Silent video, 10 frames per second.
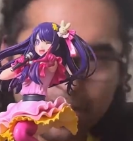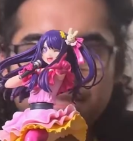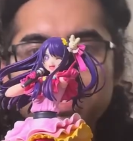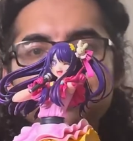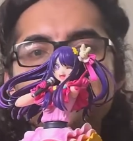
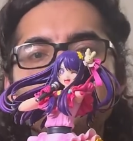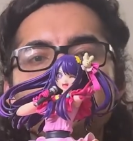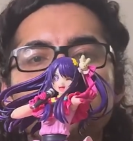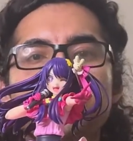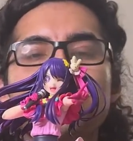assembled.
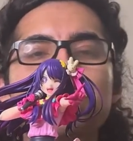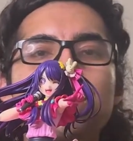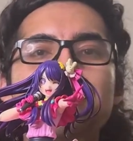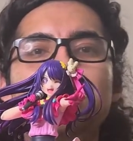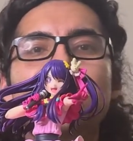So here you
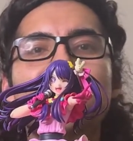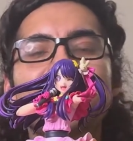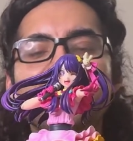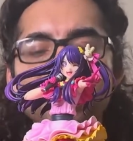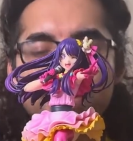have
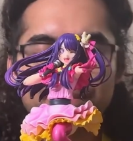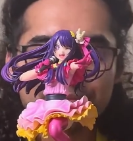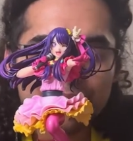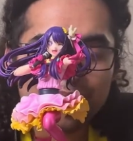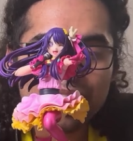I
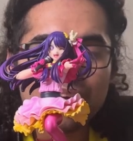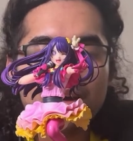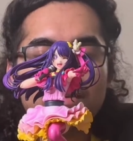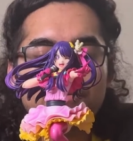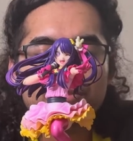
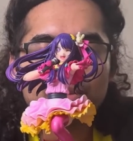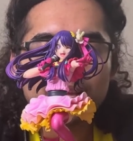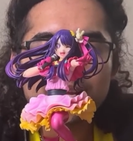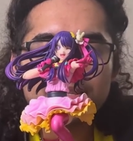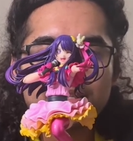
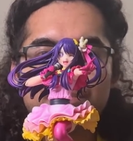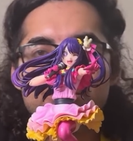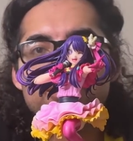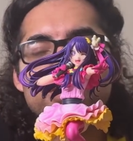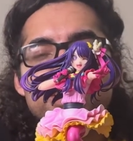fully
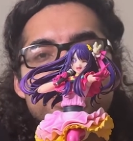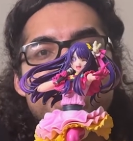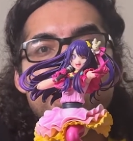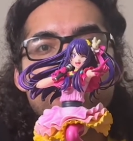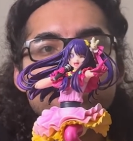assembled and
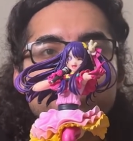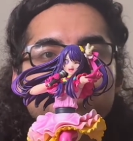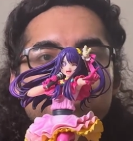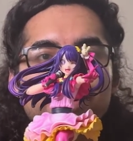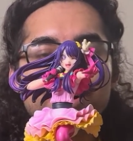out of
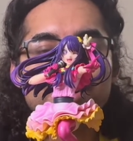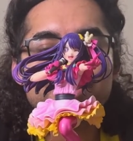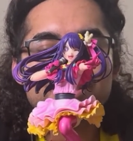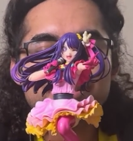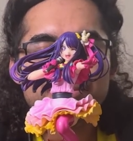the
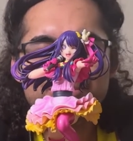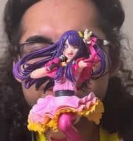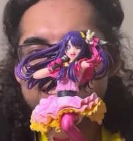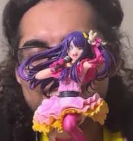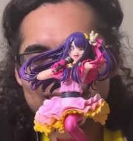box. Ooh,
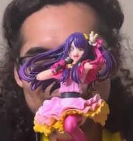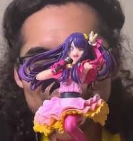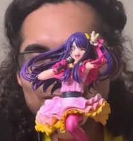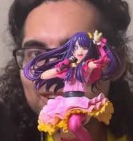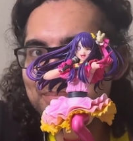that
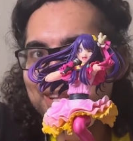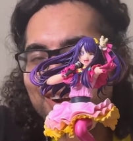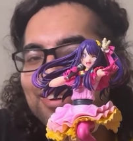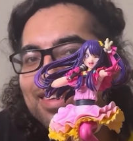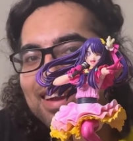took a little bit
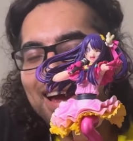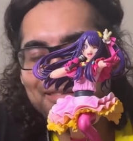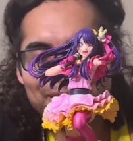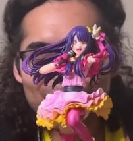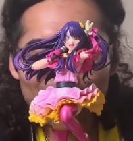longer than I thought,